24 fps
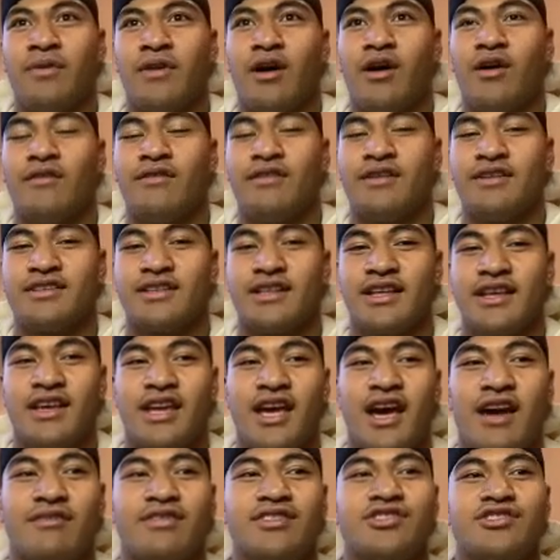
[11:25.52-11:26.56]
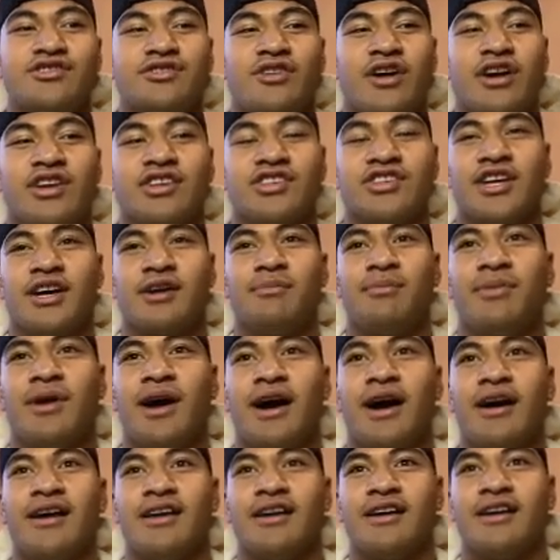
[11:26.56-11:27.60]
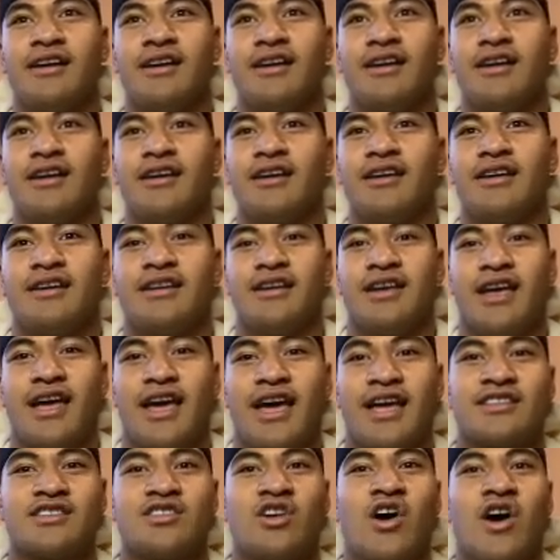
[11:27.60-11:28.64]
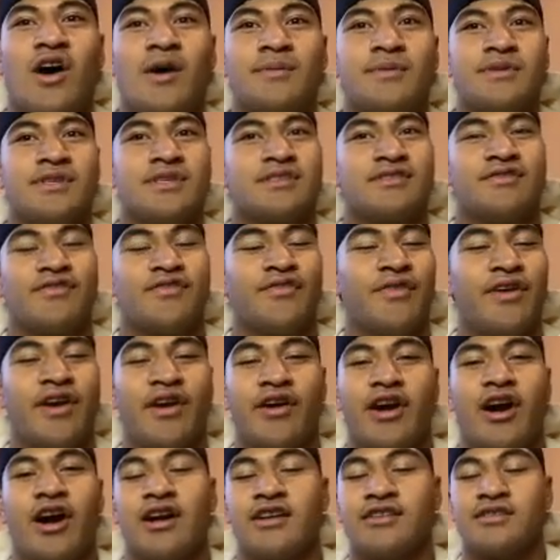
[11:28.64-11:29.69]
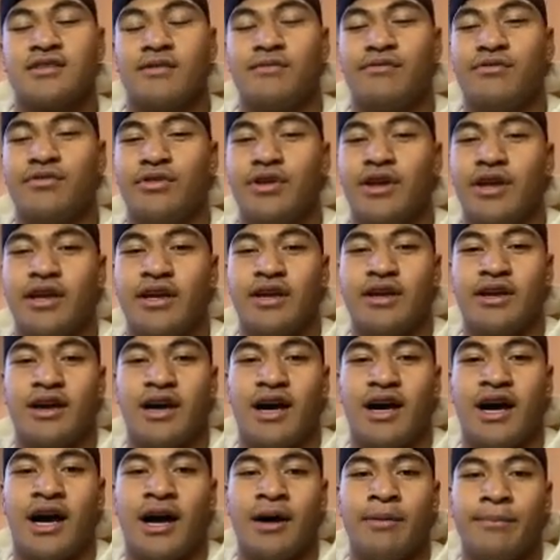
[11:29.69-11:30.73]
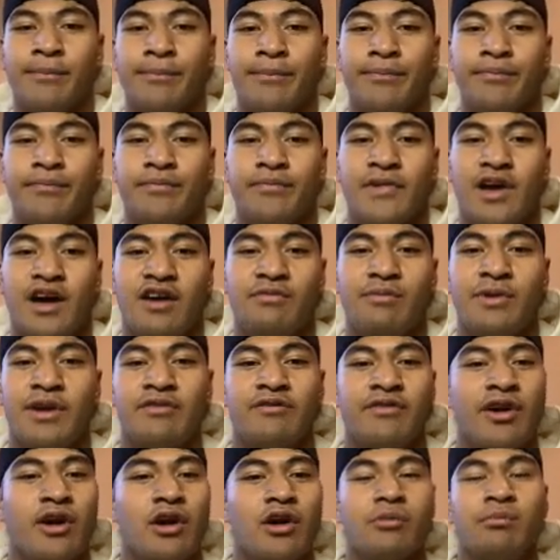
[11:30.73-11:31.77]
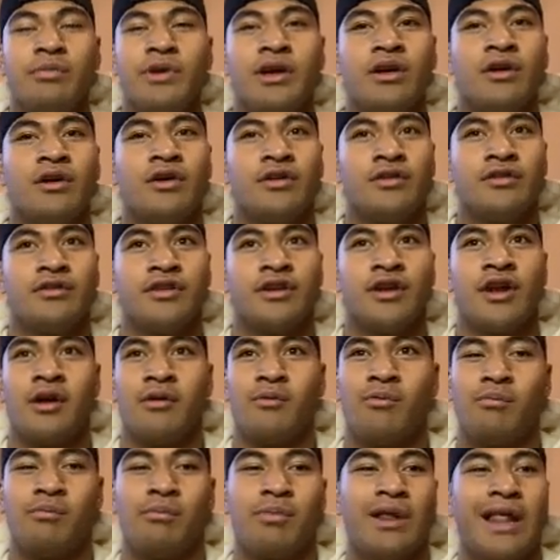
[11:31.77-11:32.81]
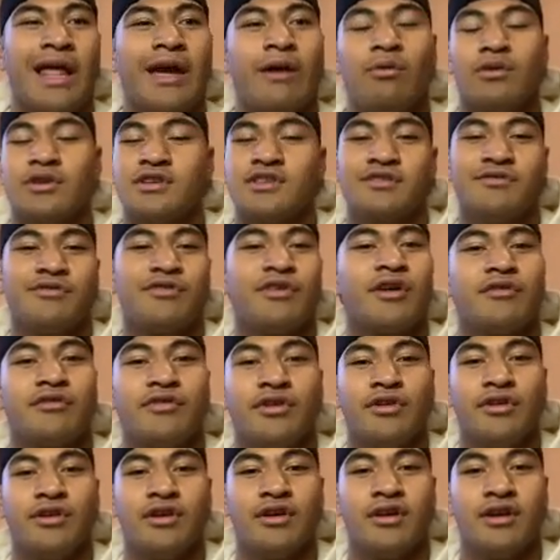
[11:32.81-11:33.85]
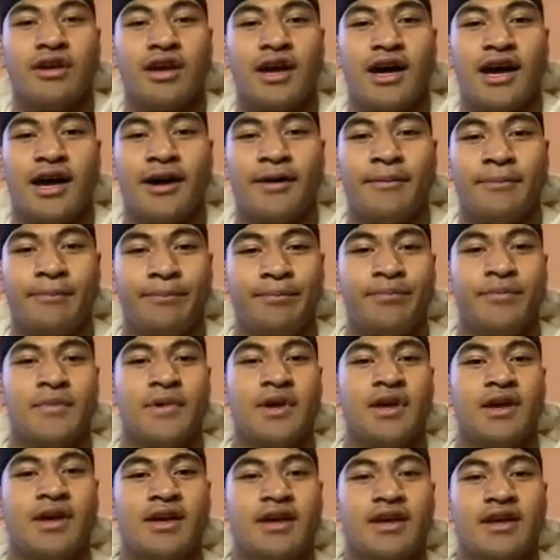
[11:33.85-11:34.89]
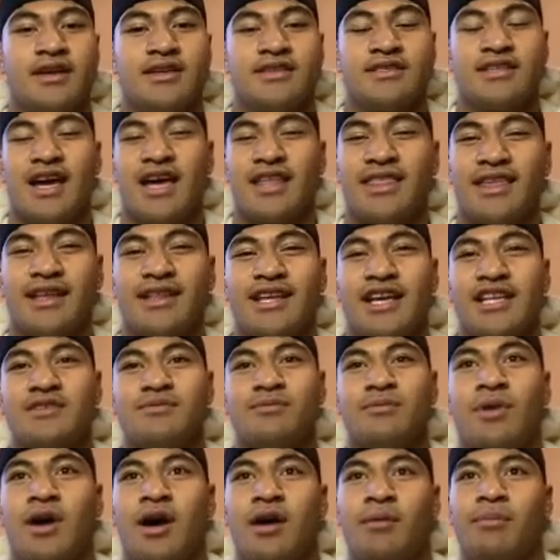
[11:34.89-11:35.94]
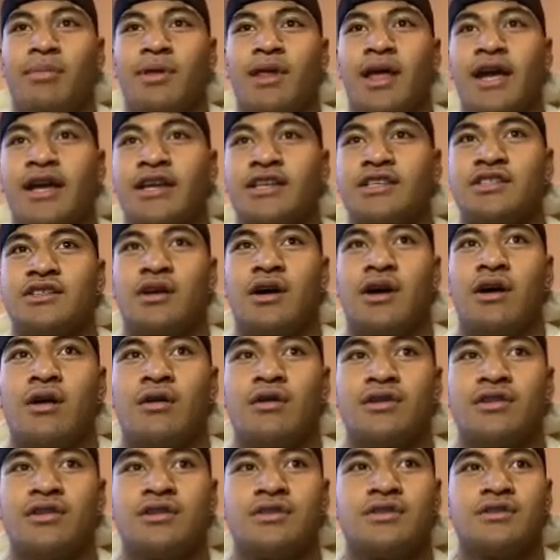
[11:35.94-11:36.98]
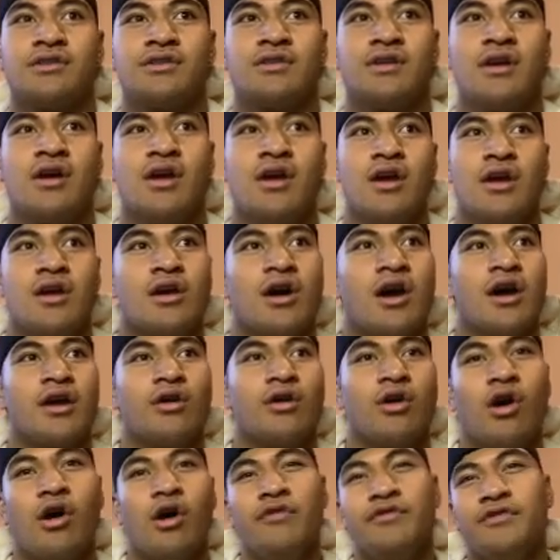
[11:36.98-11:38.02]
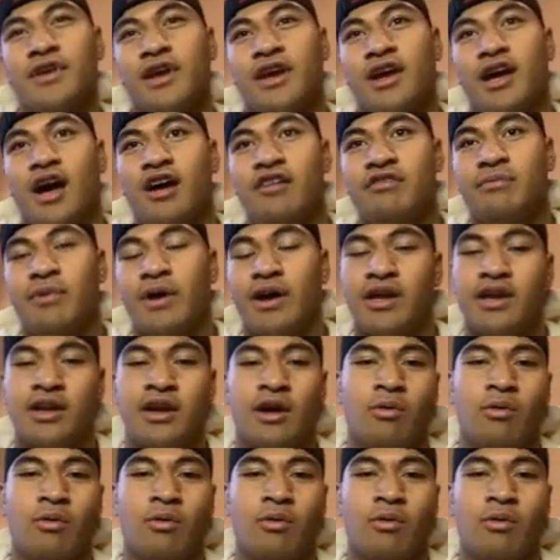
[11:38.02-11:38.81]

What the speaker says: obviously you have a structure, but I'm very eyes up footy. I've been very big on, play what's in front of me. So I think that's my play style, kind of off the cuff, but